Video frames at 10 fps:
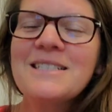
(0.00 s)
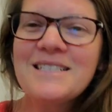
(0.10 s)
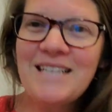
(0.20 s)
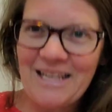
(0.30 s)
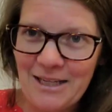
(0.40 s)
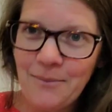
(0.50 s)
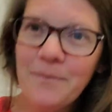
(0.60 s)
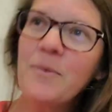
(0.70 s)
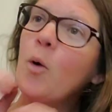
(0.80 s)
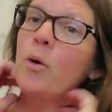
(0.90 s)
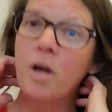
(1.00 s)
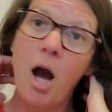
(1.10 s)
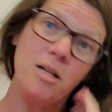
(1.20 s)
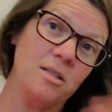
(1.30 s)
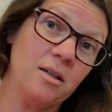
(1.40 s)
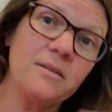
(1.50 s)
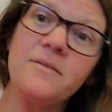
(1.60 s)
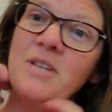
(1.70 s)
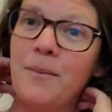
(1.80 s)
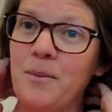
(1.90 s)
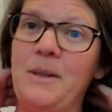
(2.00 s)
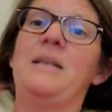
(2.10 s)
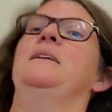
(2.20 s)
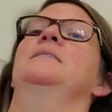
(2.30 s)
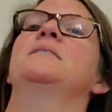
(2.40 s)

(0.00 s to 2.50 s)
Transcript: Team or conduct of chapter meetings